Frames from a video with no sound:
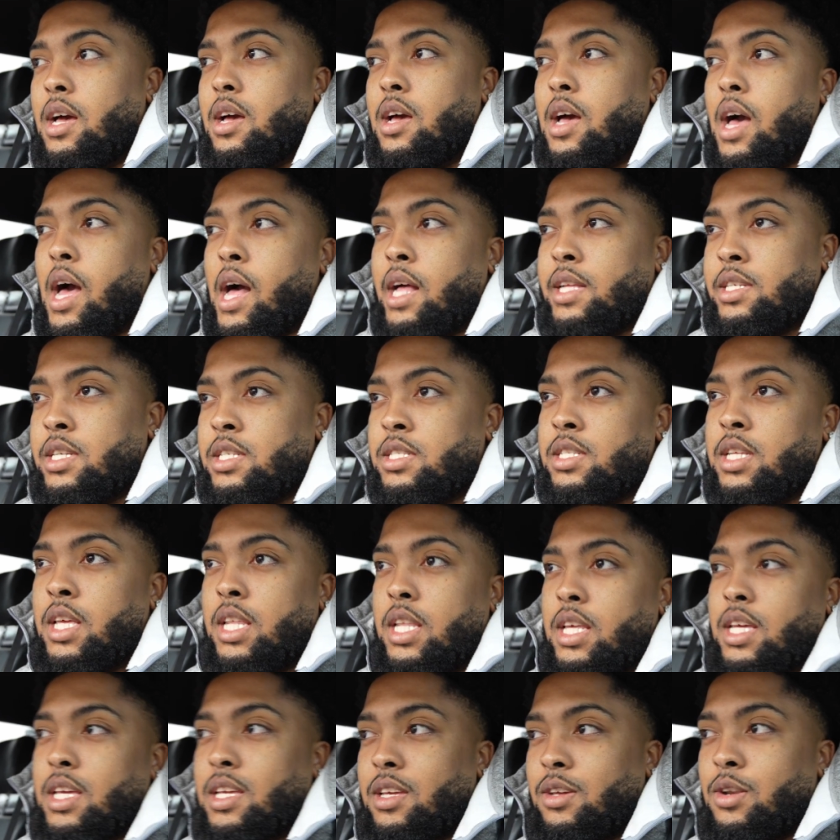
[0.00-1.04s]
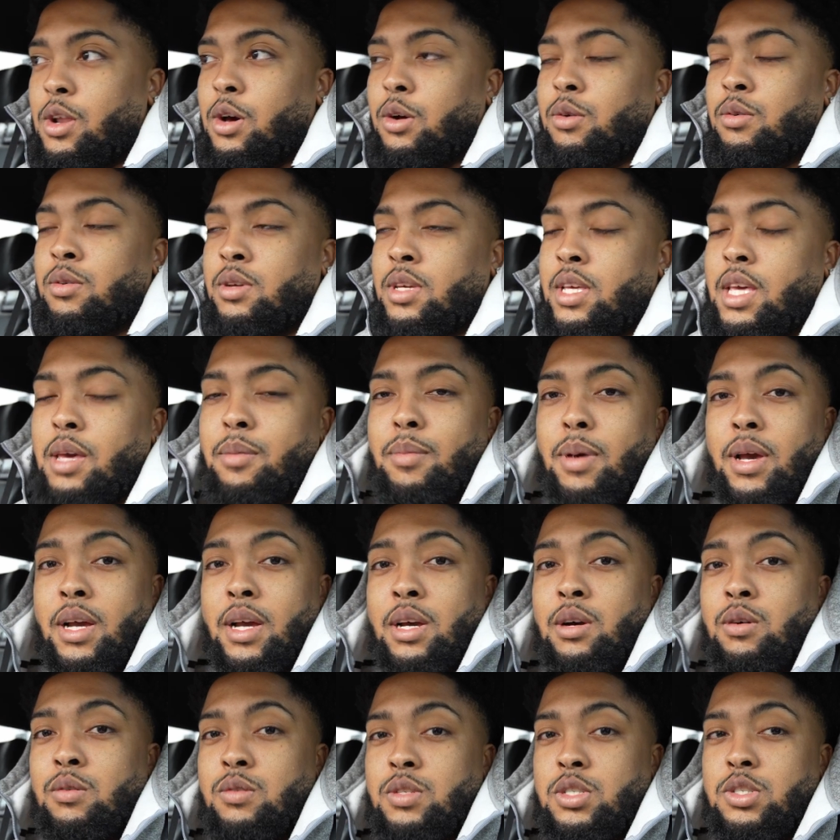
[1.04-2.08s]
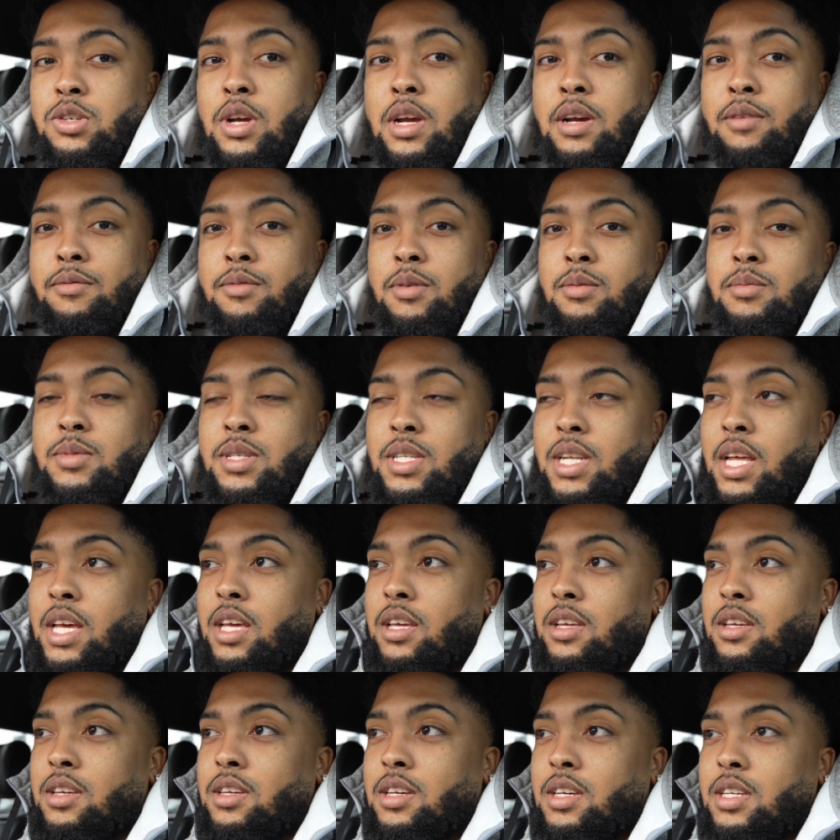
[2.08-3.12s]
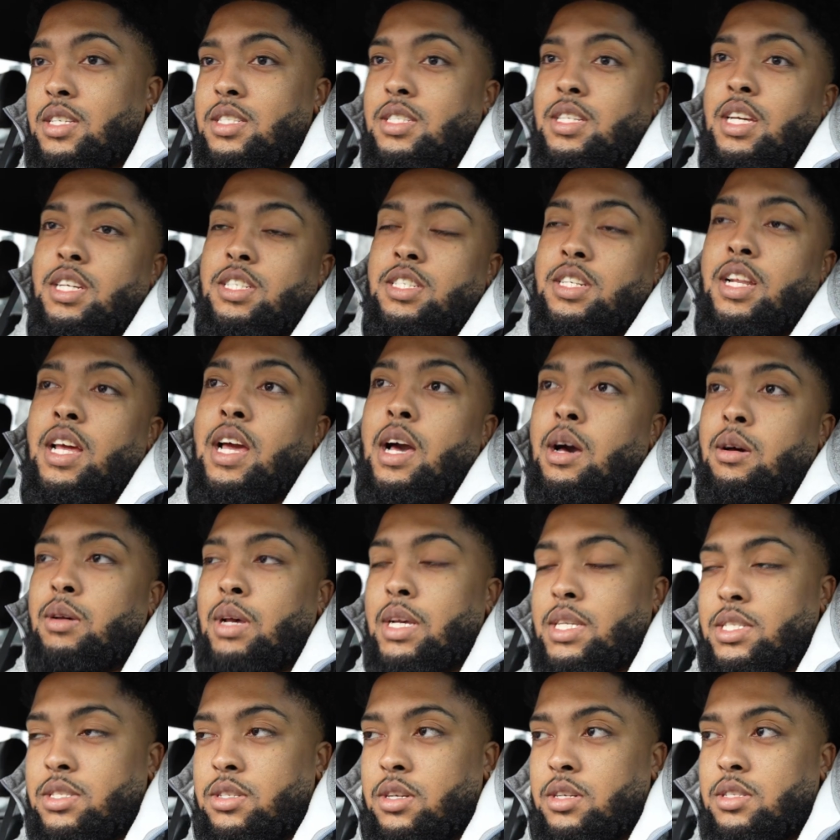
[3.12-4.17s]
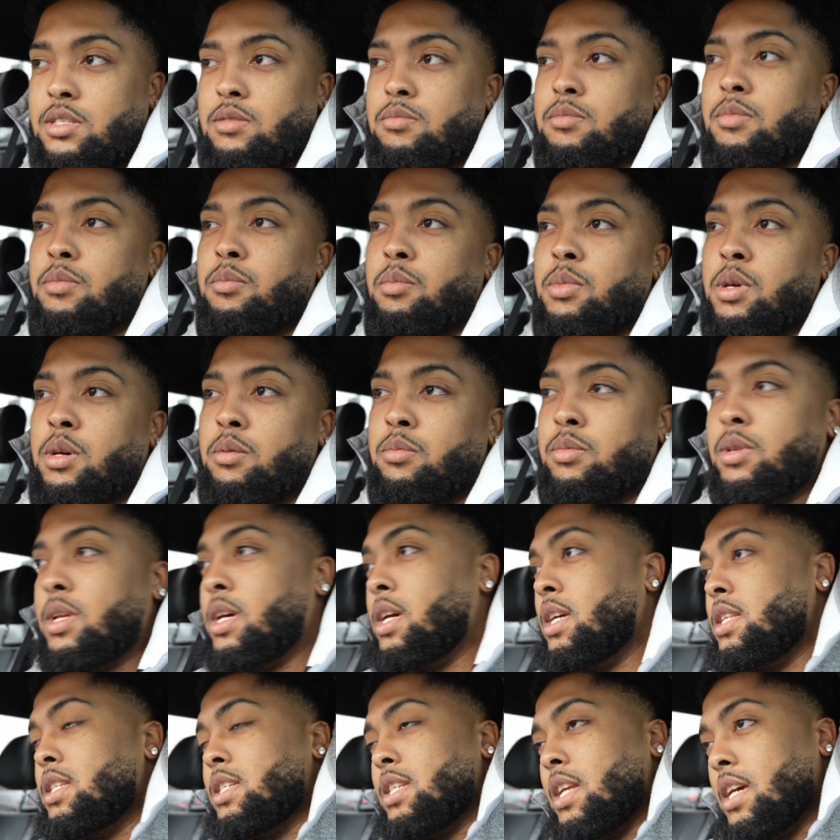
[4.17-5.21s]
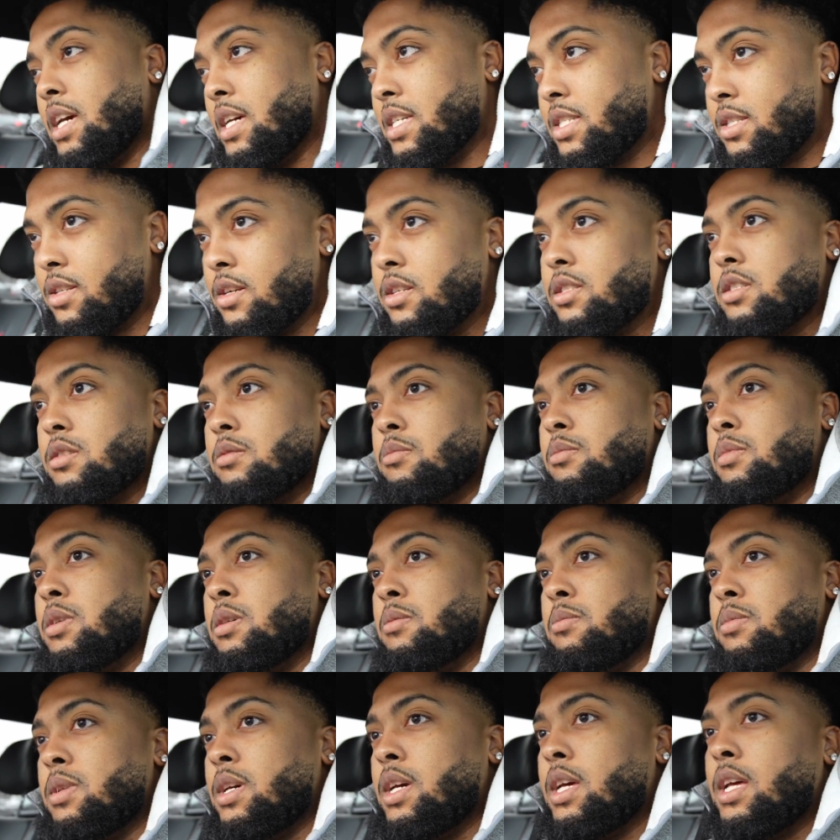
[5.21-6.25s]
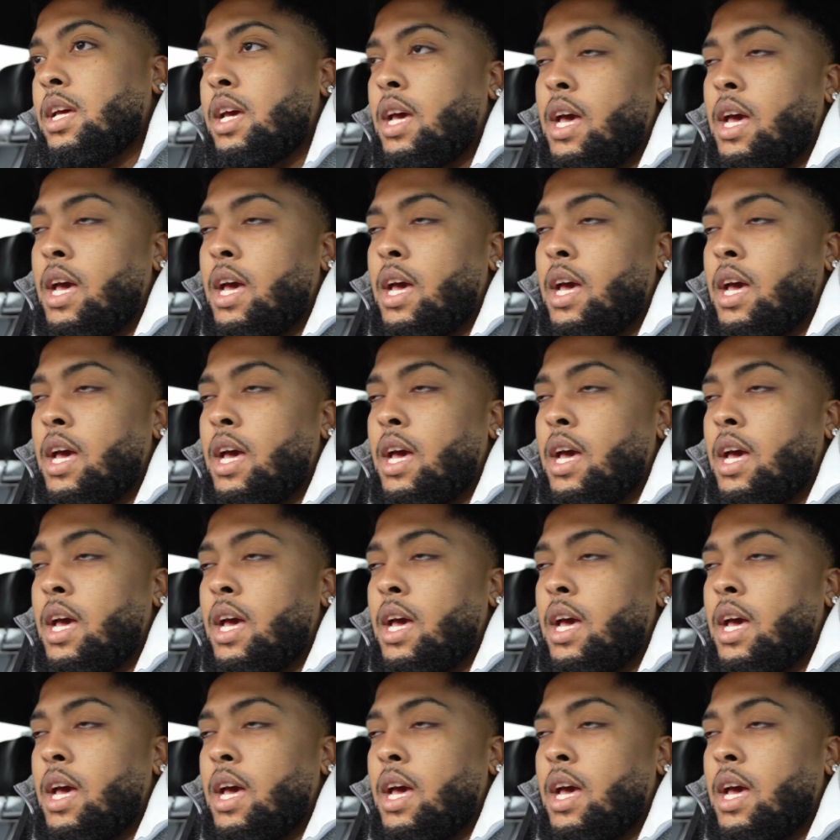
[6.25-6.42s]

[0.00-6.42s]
I just need to, get back on track from today. Cause yesterday I stuck to my meal plan. Today I stuck to a meal plan.